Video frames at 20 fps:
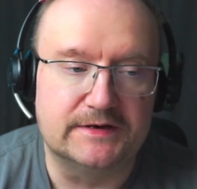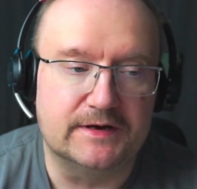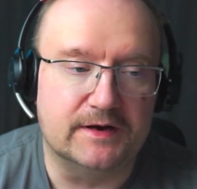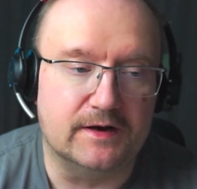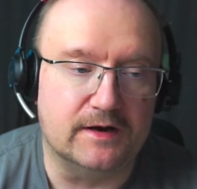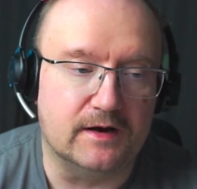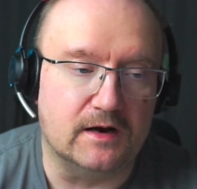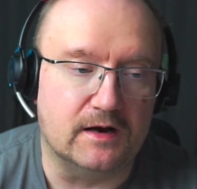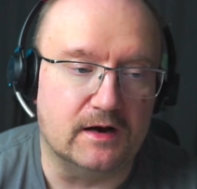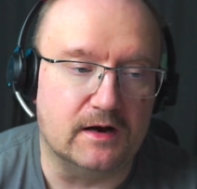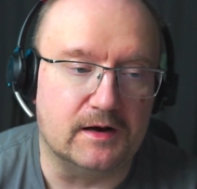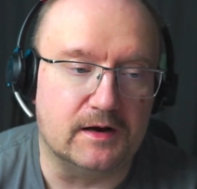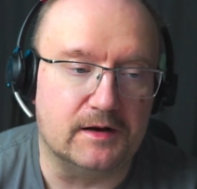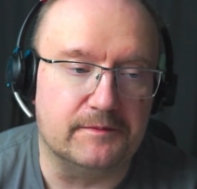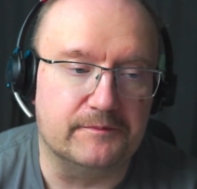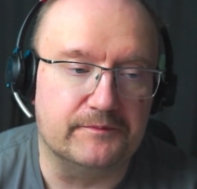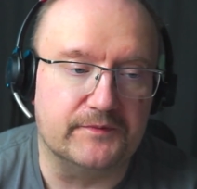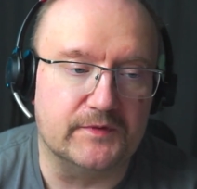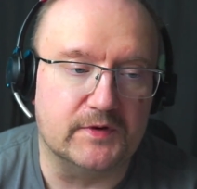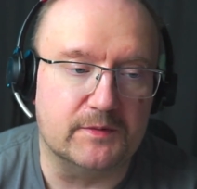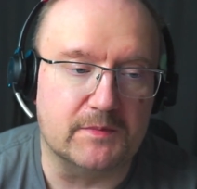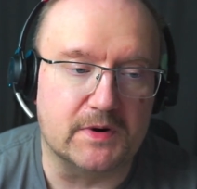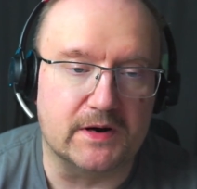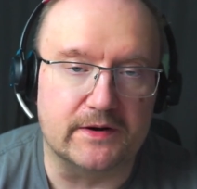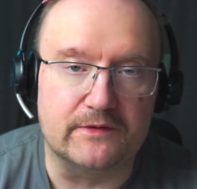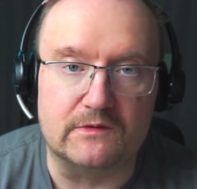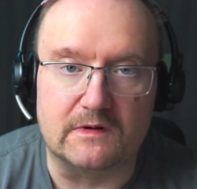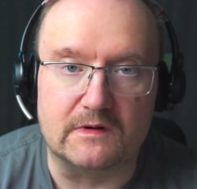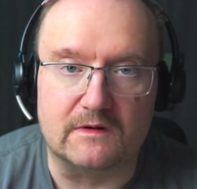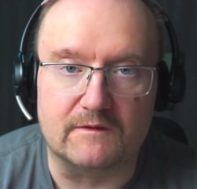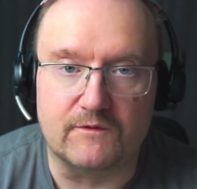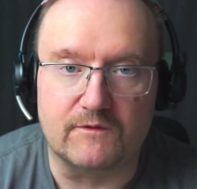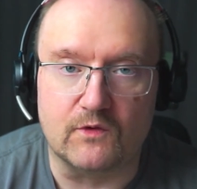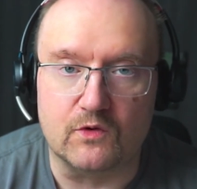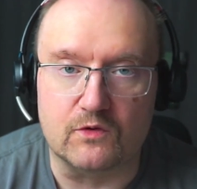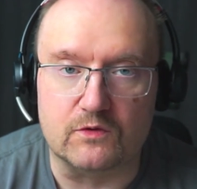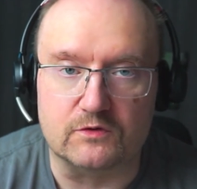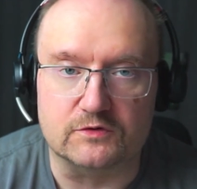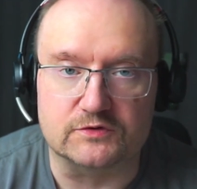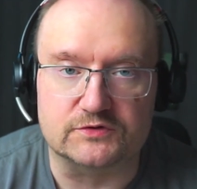the manual
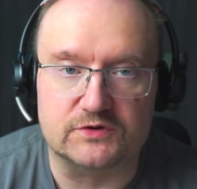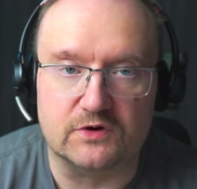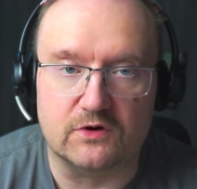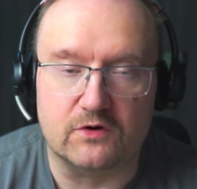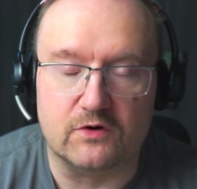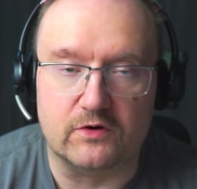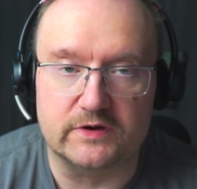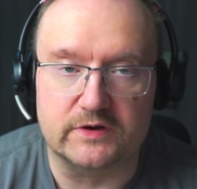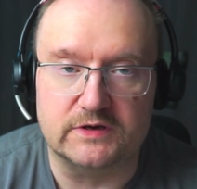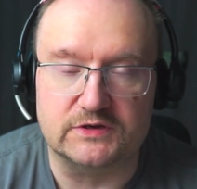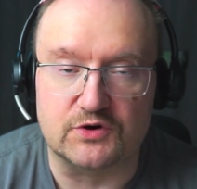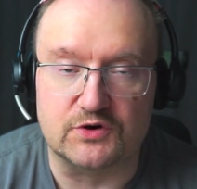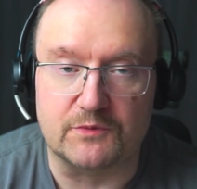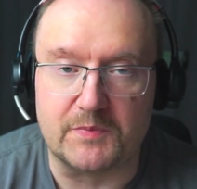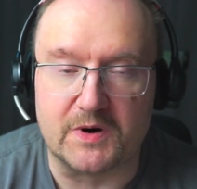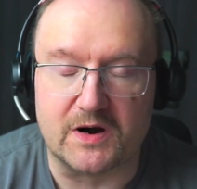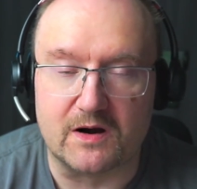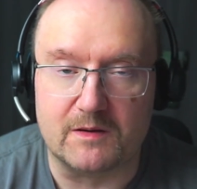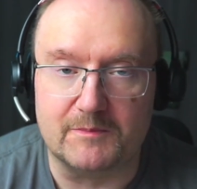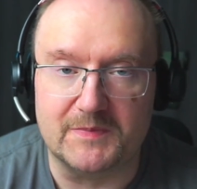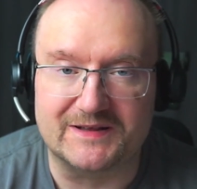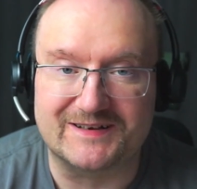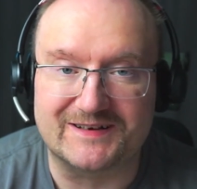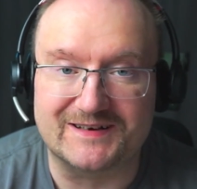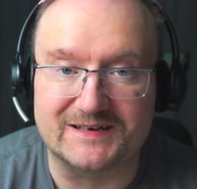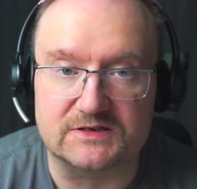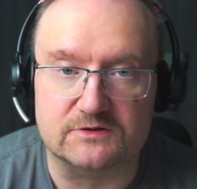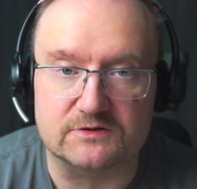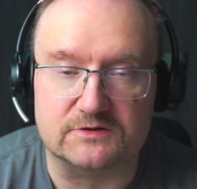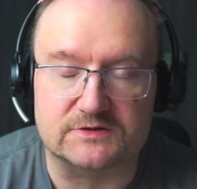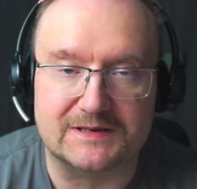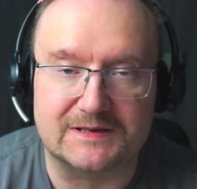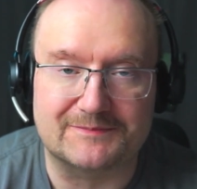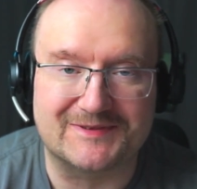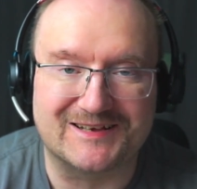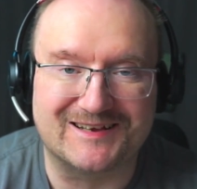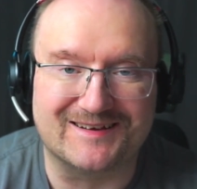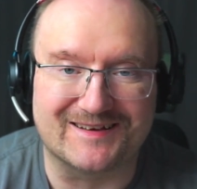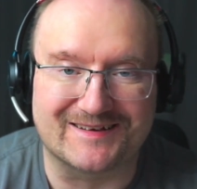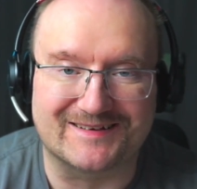focus or isoparametrics or
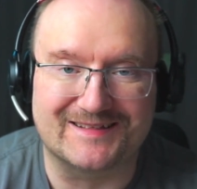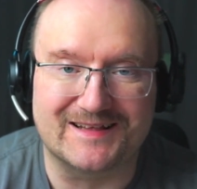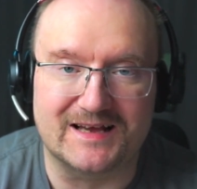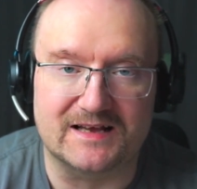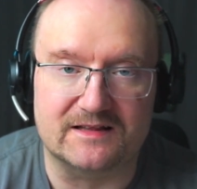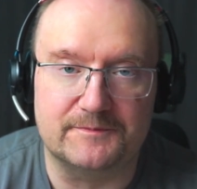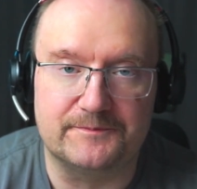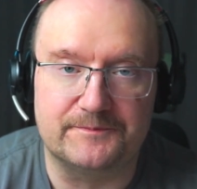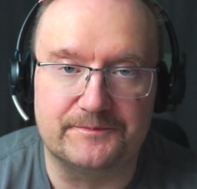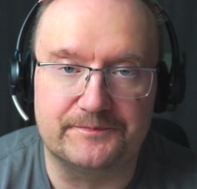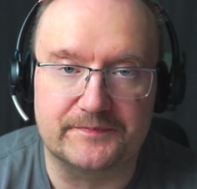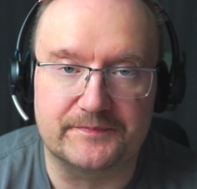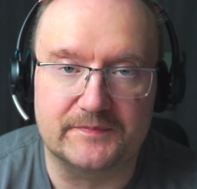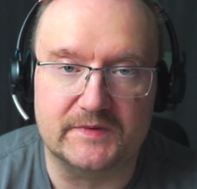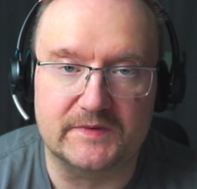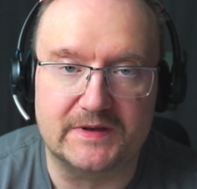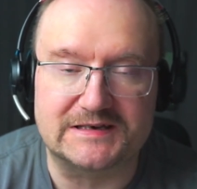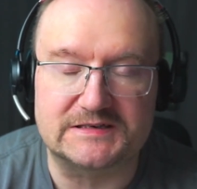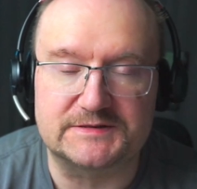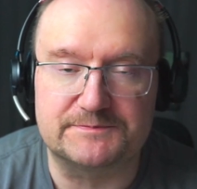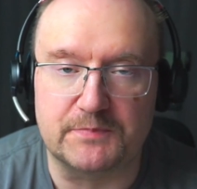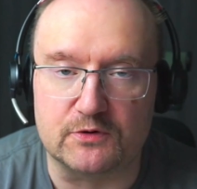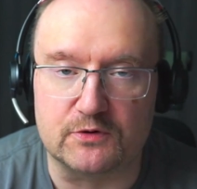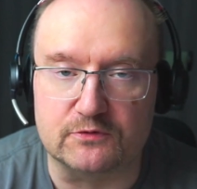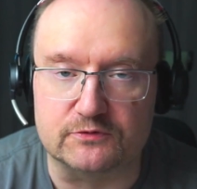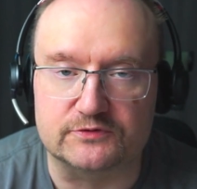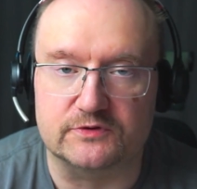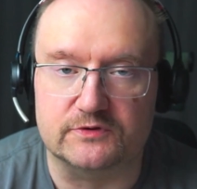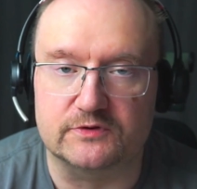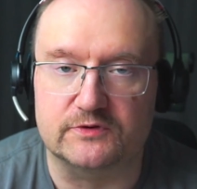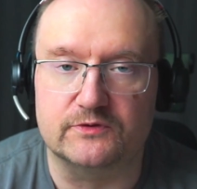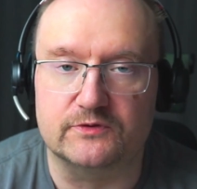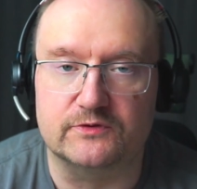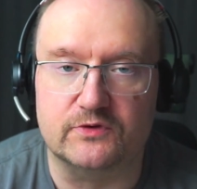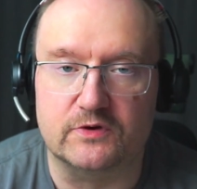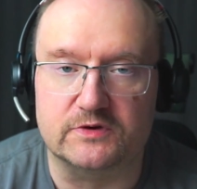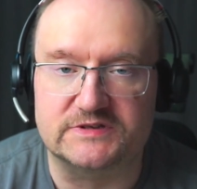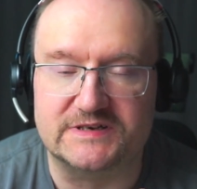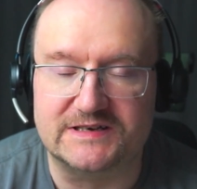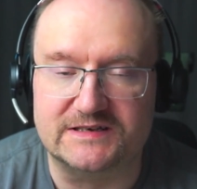something like that, exposure to
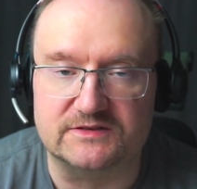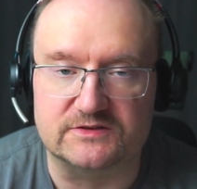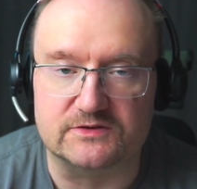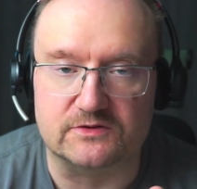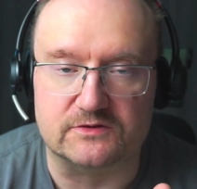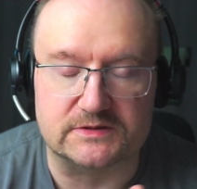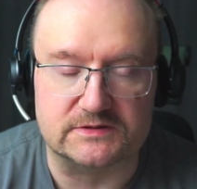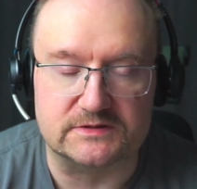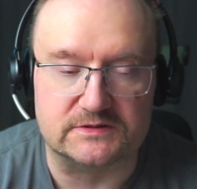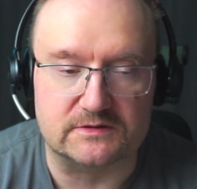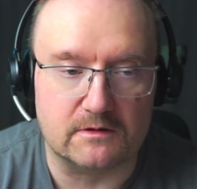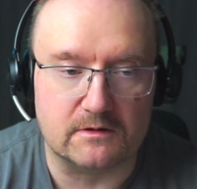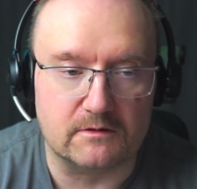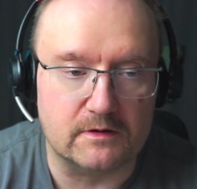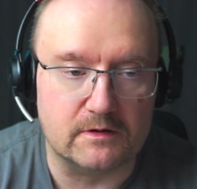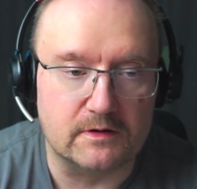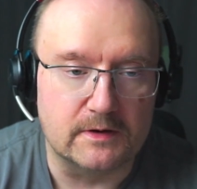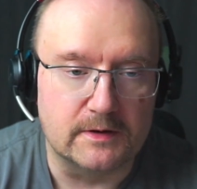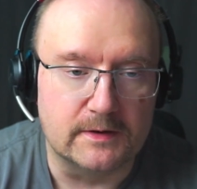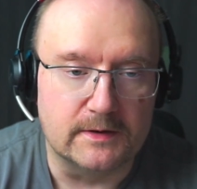the sensor and so on.